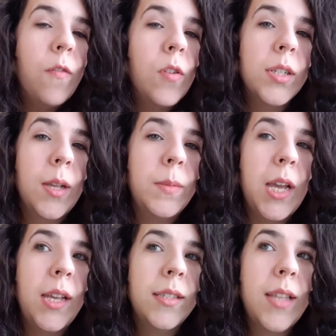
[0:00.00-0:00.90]
for
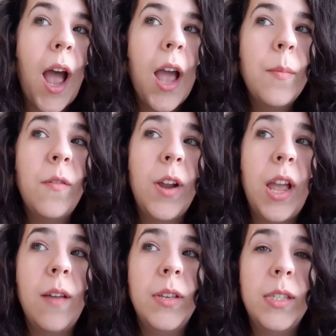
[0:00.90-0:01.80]
subtext. I'm a very
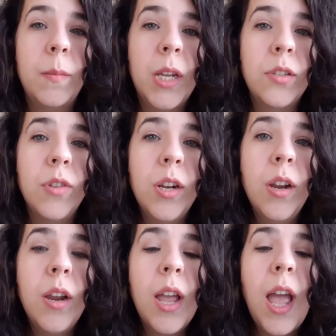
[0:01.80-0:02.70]
heavy subtext
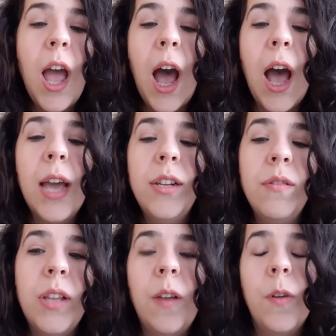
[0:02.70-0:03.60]
reader. I
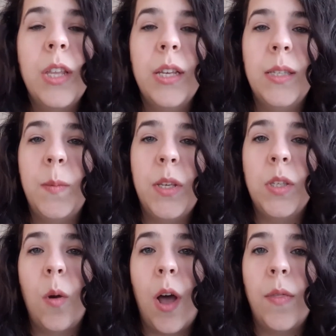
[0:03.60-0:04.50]
don't like for things to be
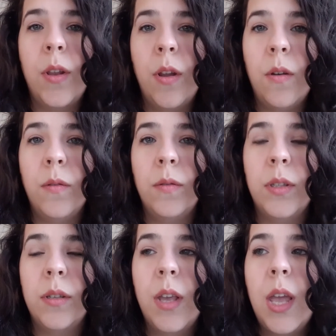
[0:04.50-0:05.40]
so on the
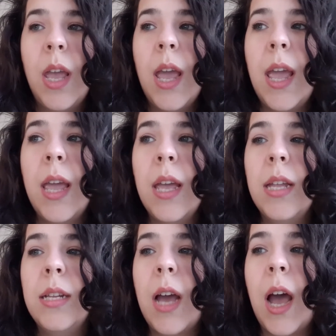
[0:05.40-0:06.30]
nose.
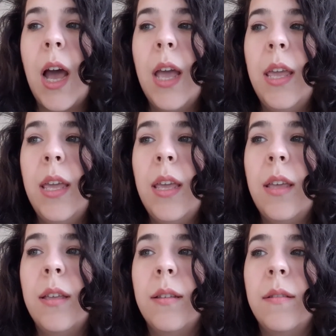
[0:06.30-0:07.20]
And
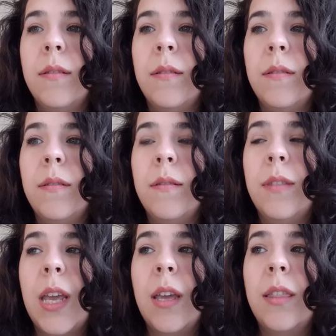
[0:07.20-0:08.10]
I
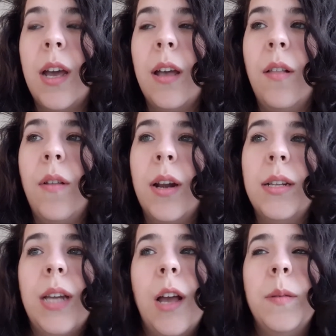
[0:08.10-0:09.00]
think that a lot
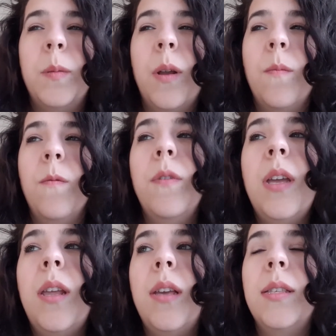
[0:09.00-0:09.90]
of times when I'm
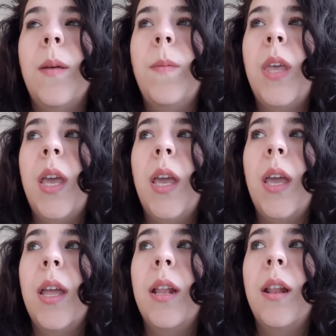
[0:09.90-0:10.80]
reading
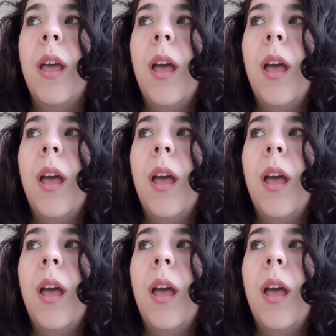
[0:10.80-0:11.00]
something and